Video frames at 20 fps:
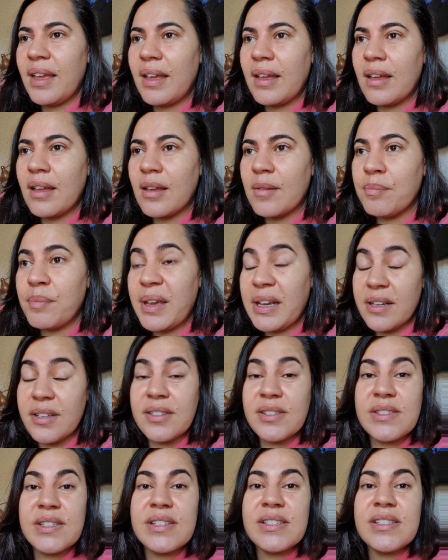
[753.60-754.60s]
uh,
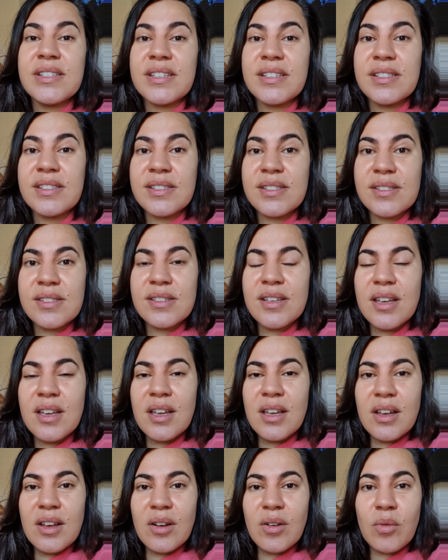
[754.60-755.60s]
because this is
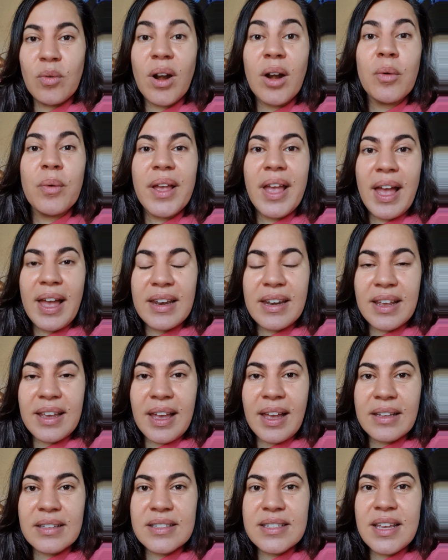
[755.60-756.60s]
where we're heading
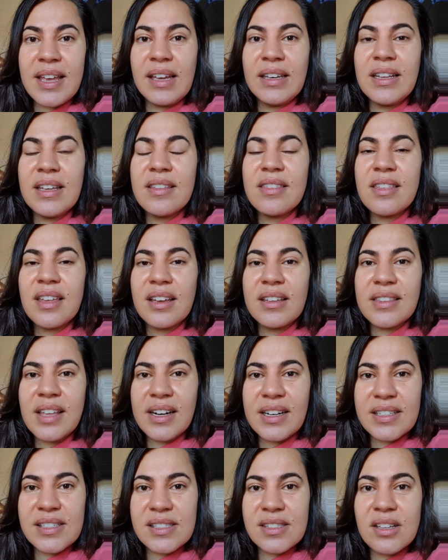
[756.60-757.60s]
at. Anything
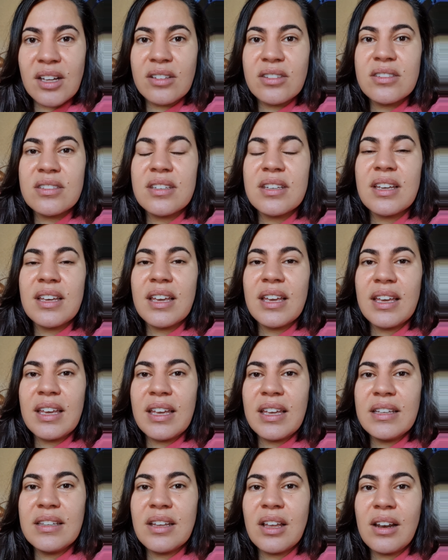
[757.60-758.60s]
that is not
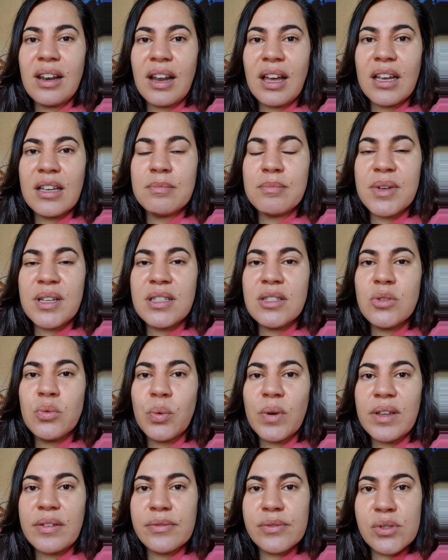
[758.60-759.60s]
in alignment
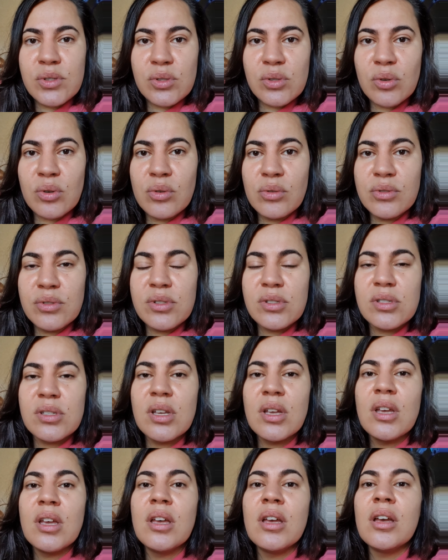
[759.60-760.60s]
with source
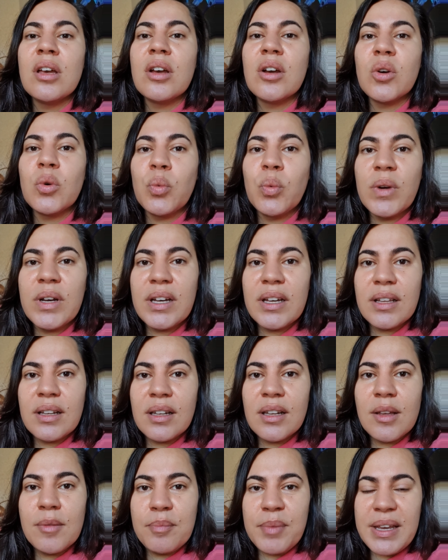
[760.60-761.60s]

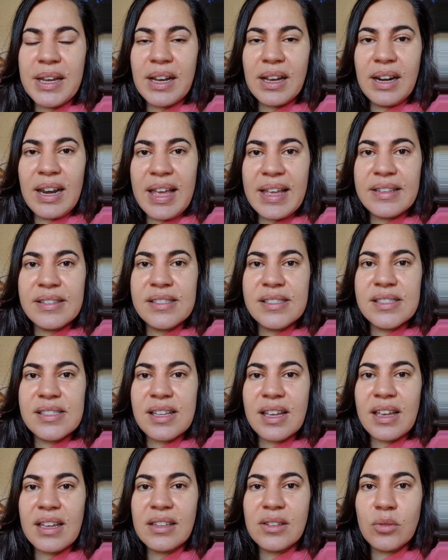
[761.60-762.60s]
will be cleansed
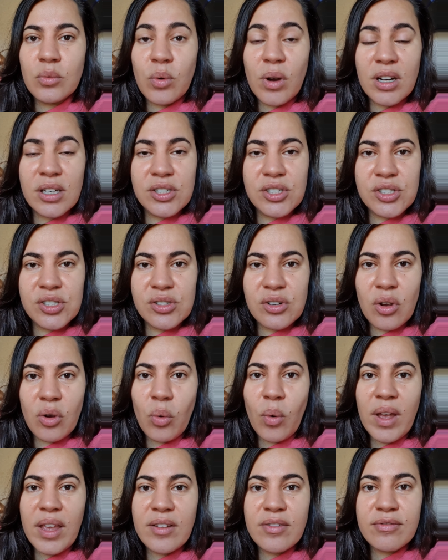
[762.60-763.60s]
and washed
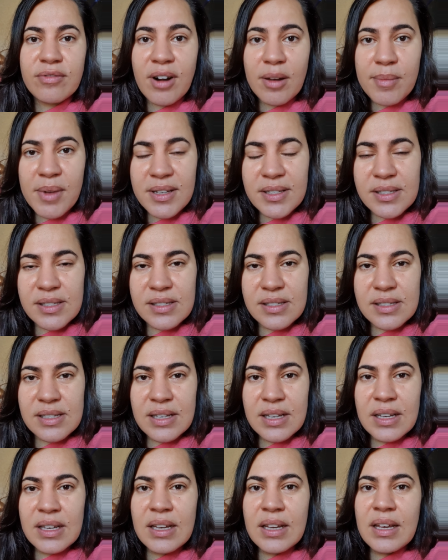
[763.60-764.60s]
away from us.
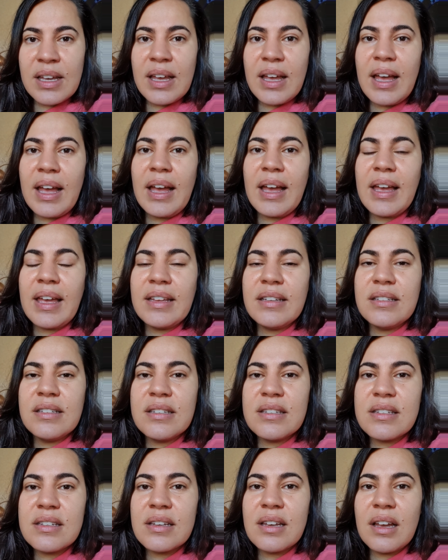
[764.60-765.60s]

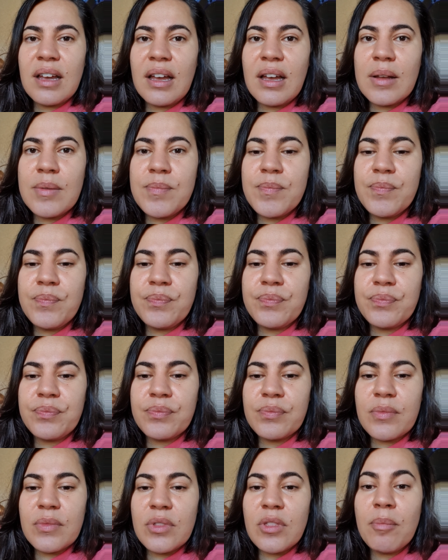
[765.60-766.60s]
And
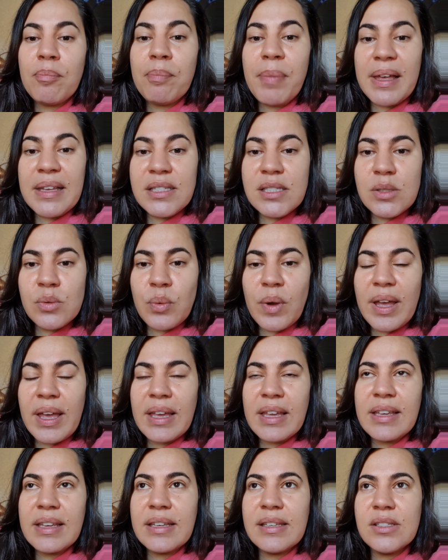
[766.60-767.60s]
um, the best
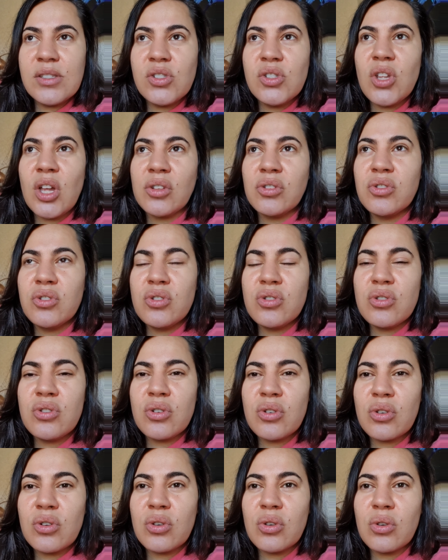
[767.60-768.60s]
way is not
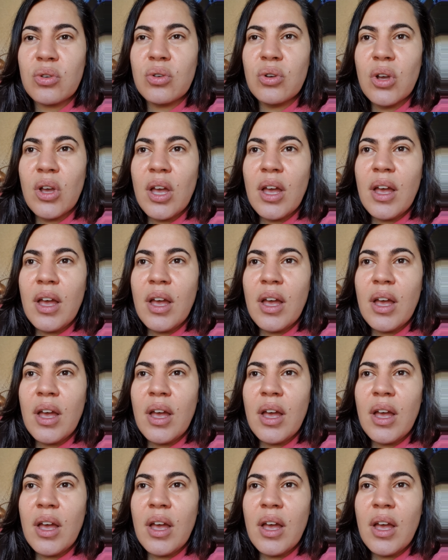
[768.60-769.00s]
to